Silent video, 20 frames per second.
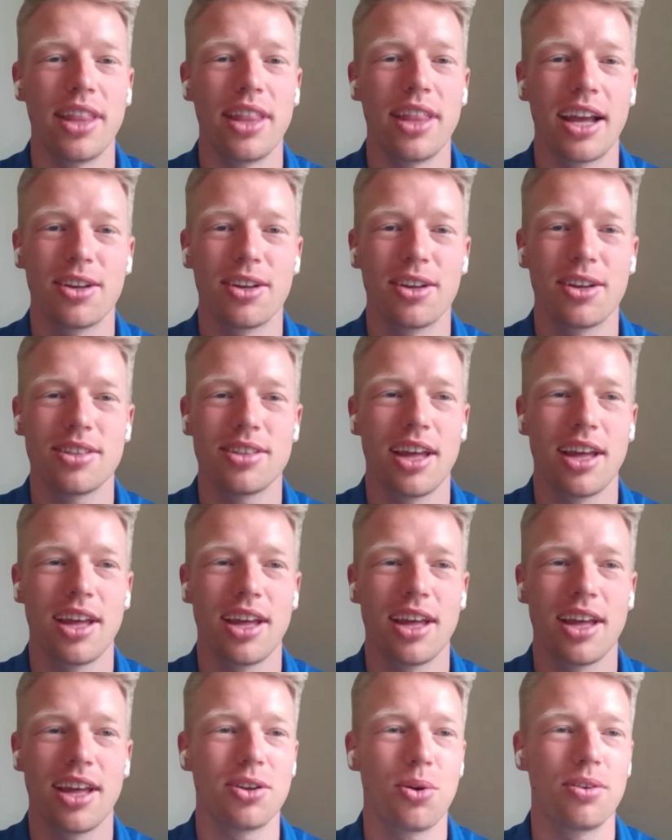when that goes
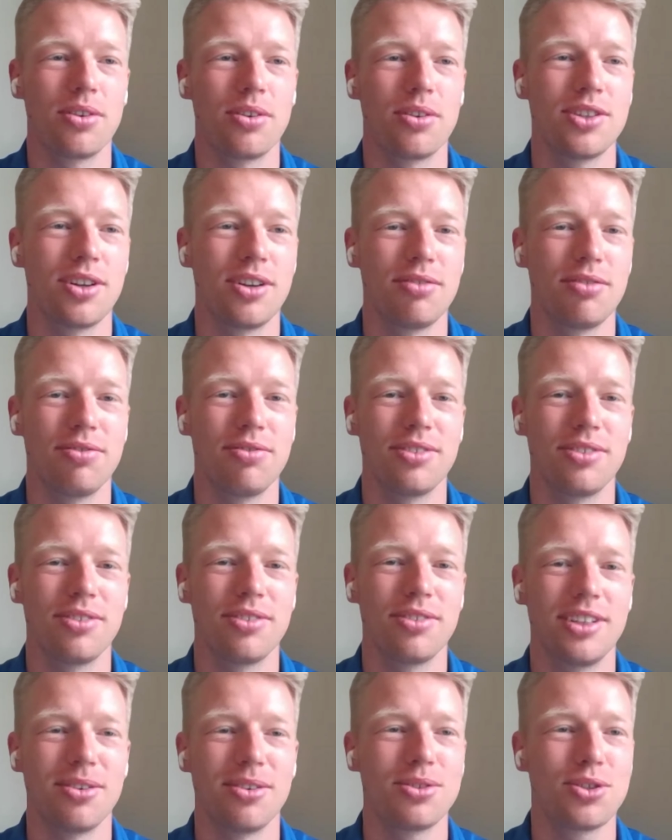live in CourtReserve,
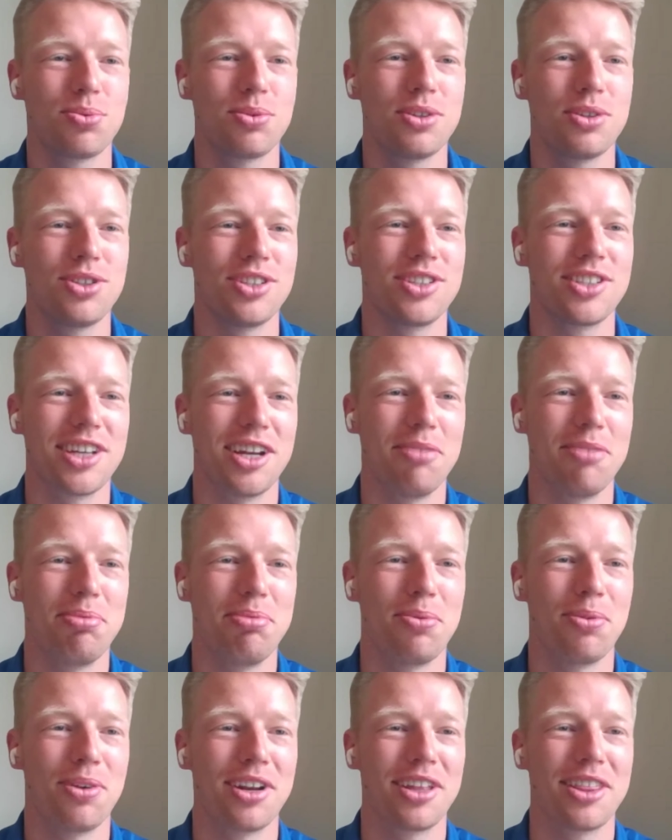Swish is going
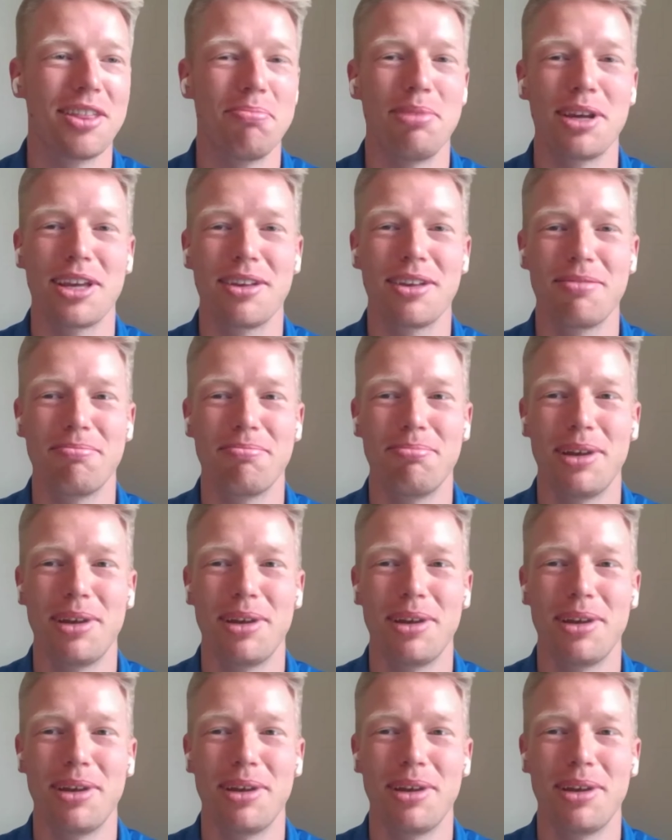to be one of the big